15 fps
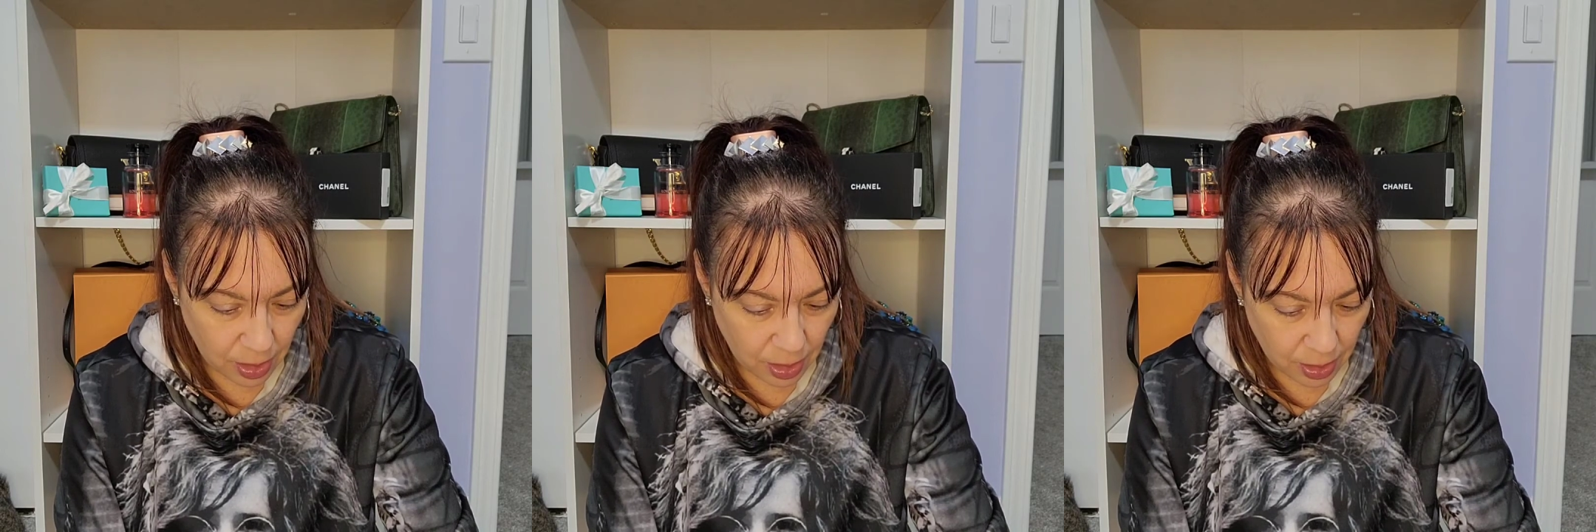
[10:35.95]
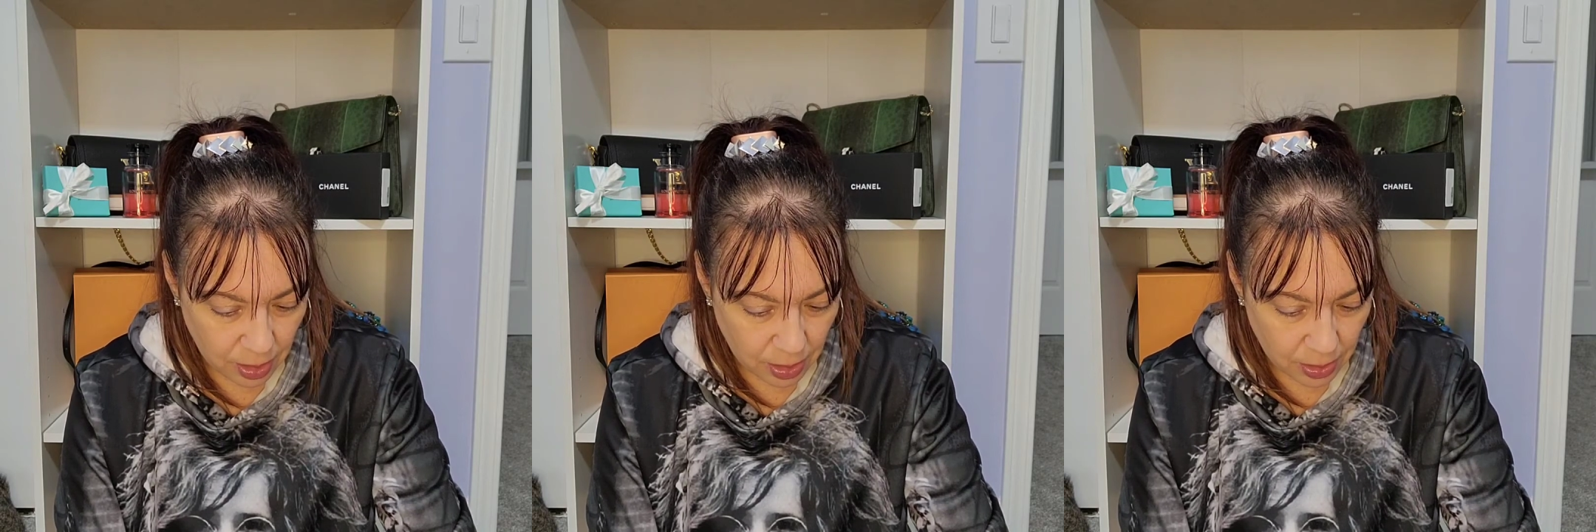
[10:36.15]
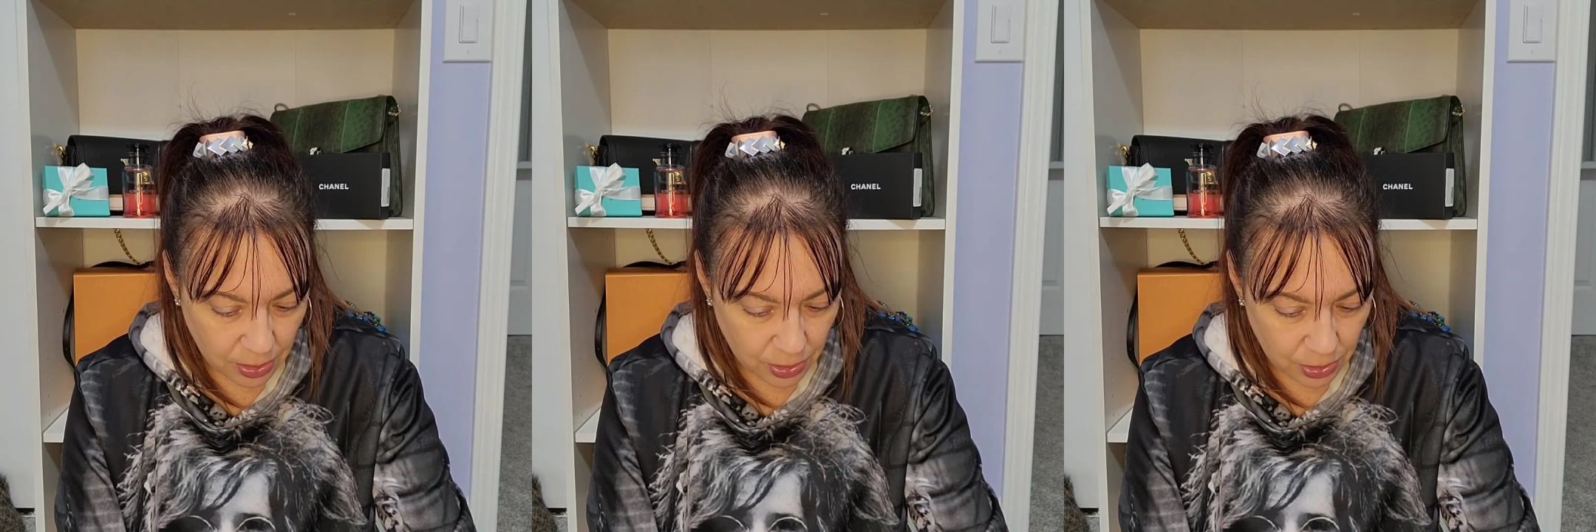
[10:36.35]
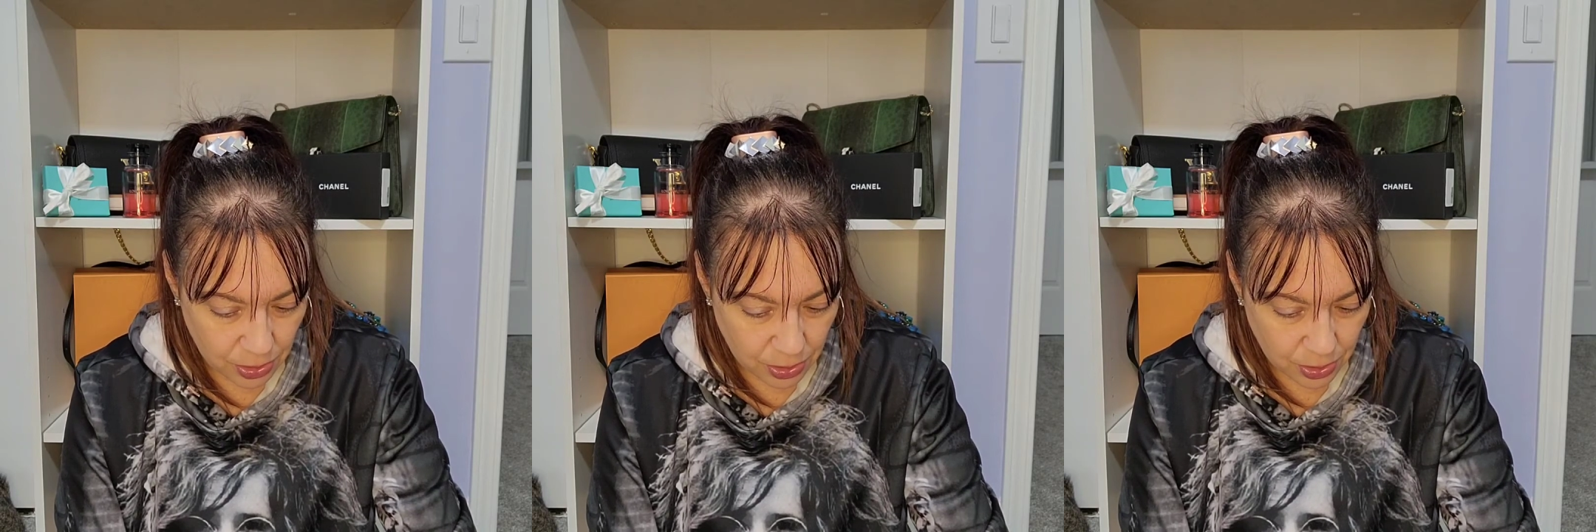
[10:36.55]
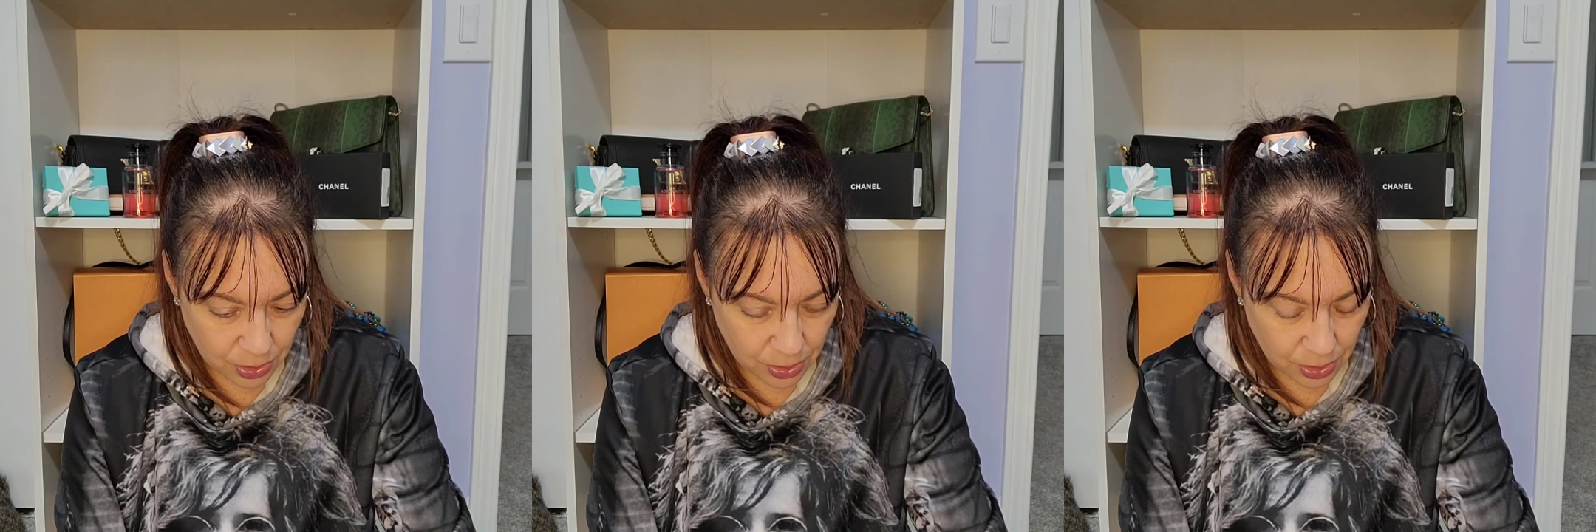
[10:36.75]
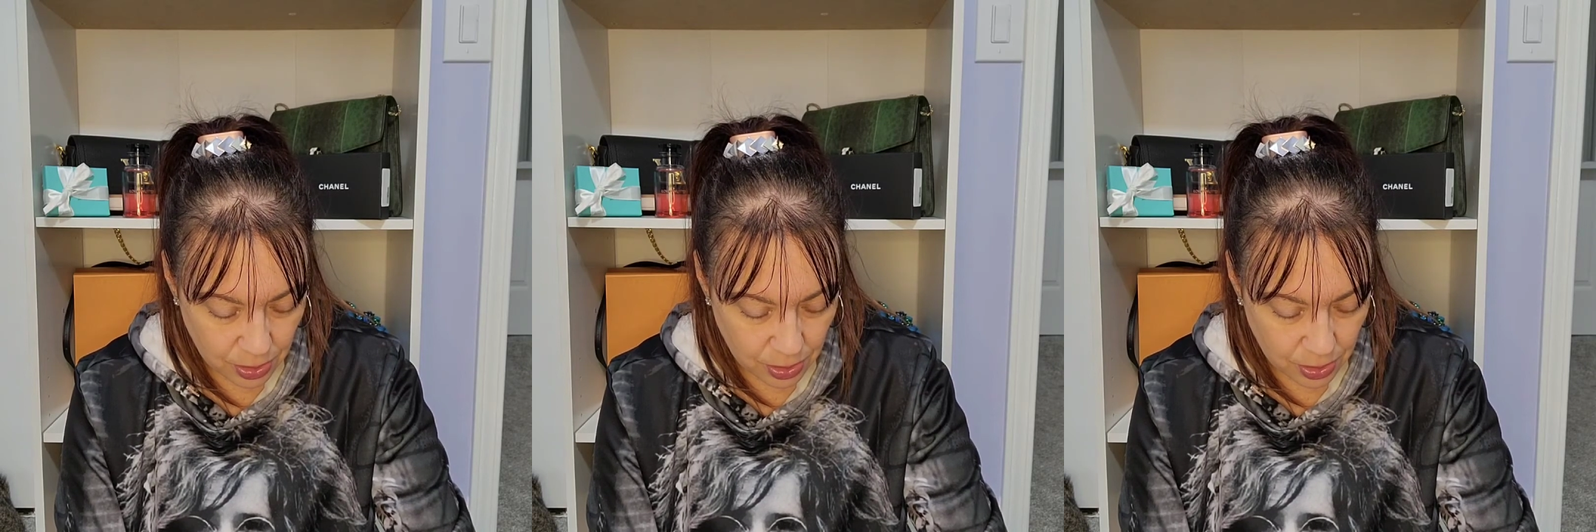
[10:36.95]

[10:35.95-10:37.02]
is,